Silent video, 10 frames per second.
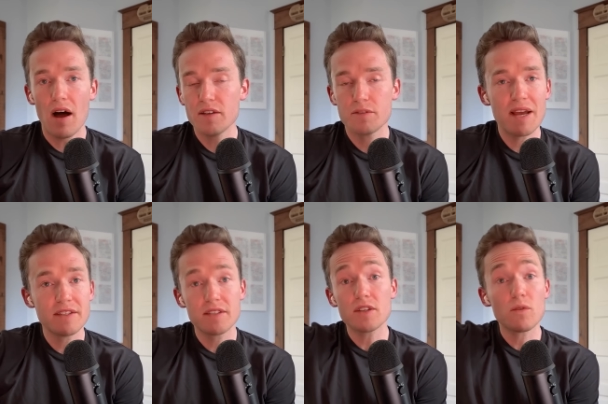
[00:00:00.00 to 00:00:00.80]
spans
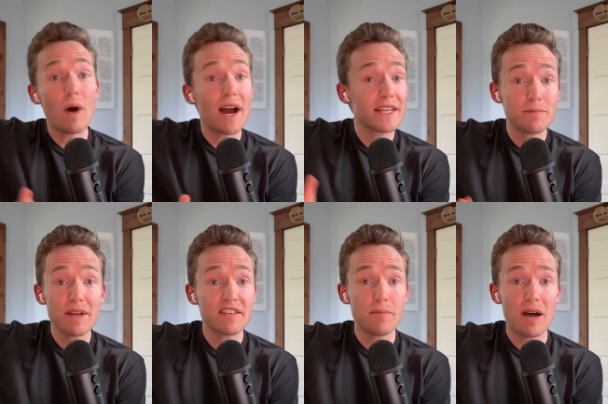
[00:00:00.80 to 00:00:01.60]
such a wide
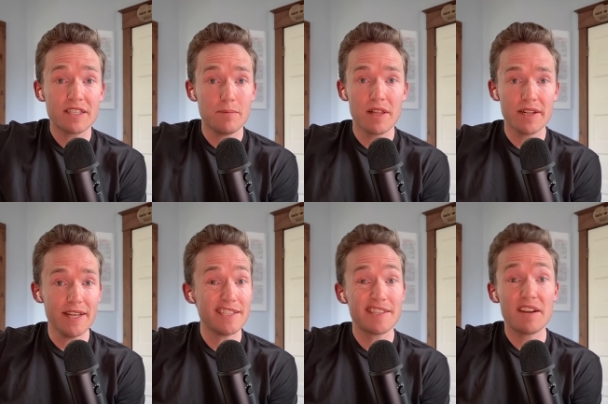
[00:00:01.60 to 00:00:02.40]
space of
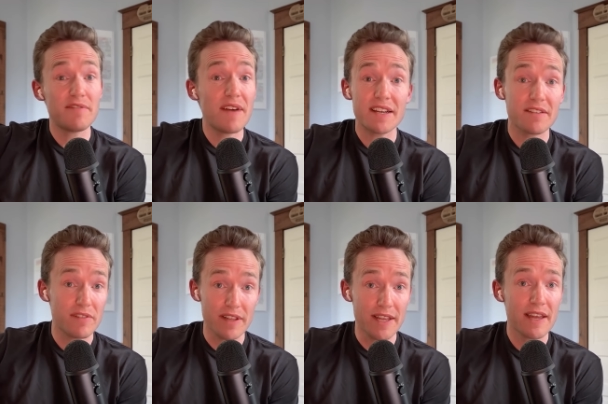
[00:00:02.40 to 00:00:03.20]
possibilities that
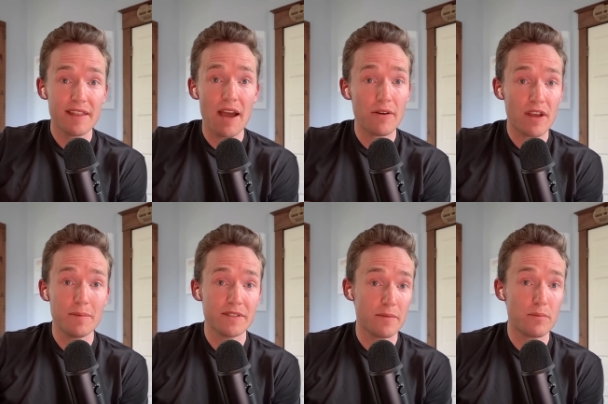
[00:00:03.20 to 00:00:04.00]
effectively the outcome
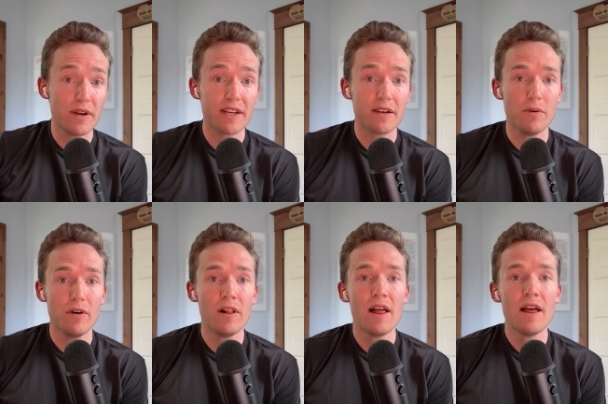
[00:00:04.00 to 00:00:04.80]
is
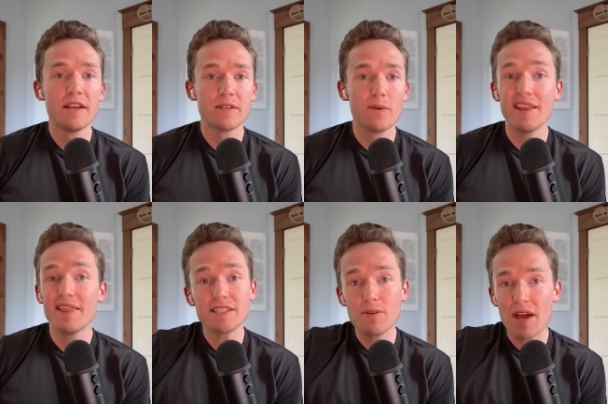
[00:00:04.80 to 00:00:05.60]
unpredictable. So
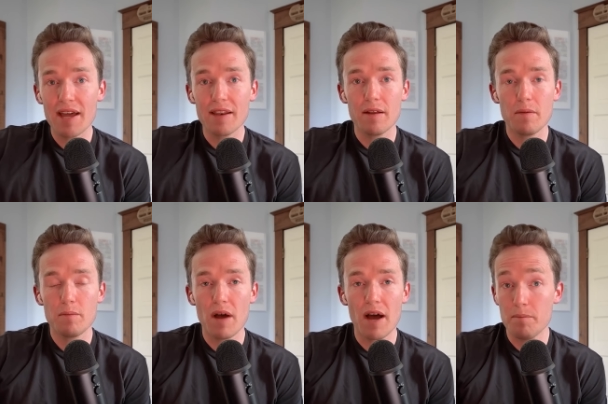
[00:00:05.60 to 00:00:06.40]
unless you had
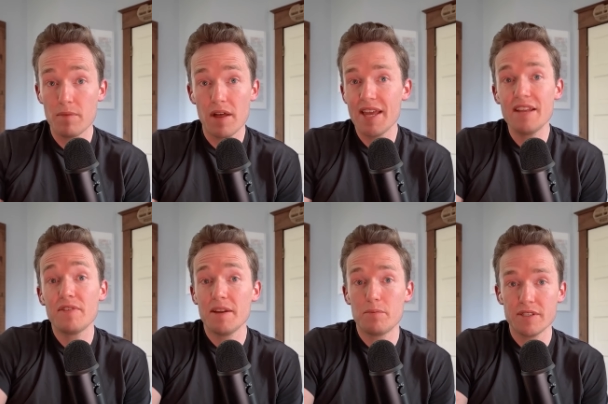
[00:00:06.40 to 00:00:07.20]
uh,
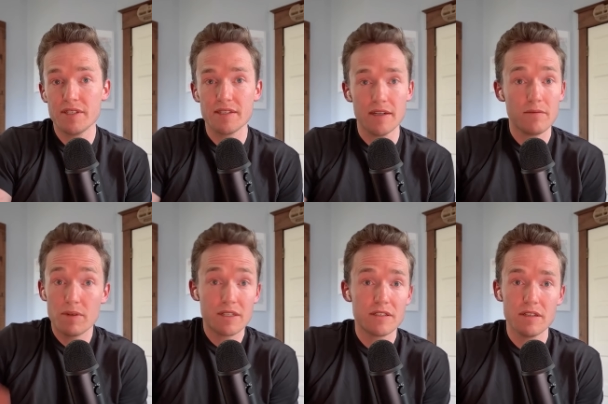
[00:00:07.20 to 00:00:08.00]
infinite precision,
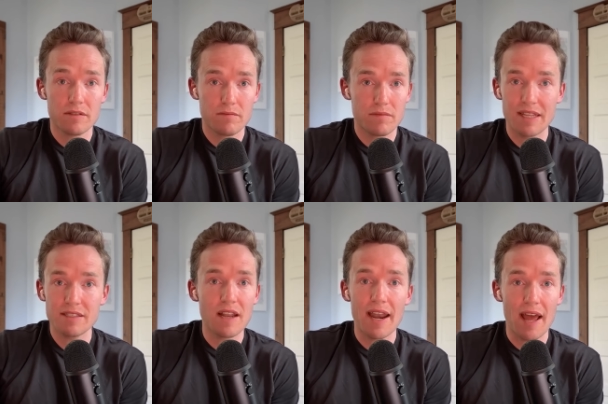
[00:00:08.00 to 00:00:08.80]
which is just, that's
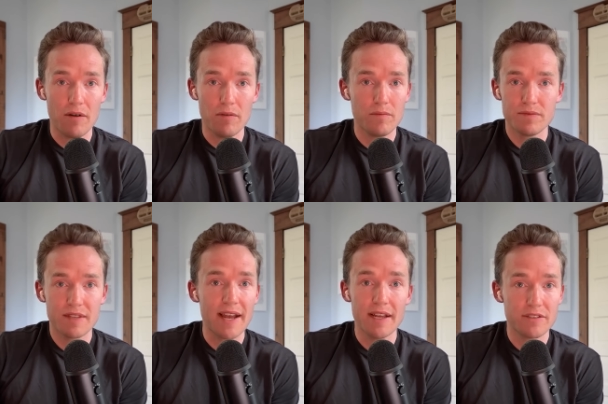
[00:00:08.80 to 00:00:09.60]
not how
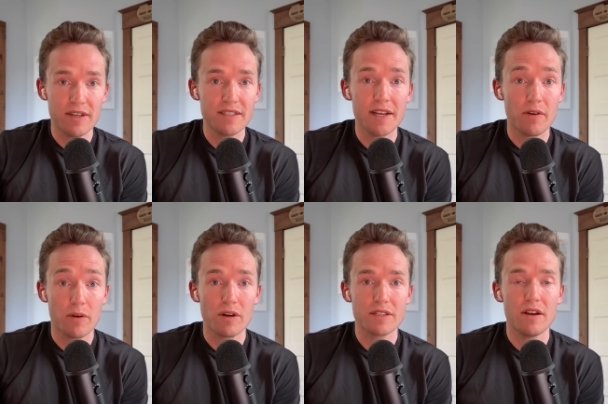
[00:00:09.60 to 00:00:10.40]
science or engineering
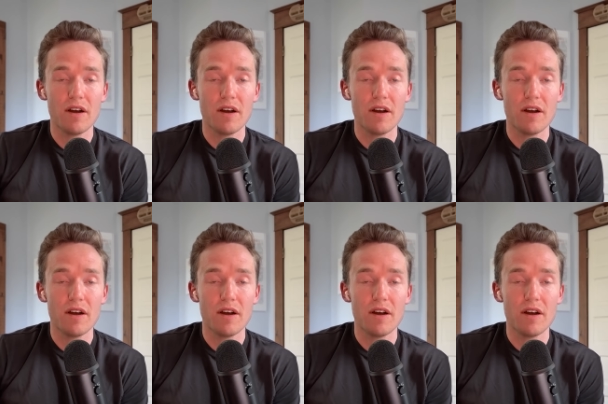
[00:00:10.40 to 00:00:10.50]
works at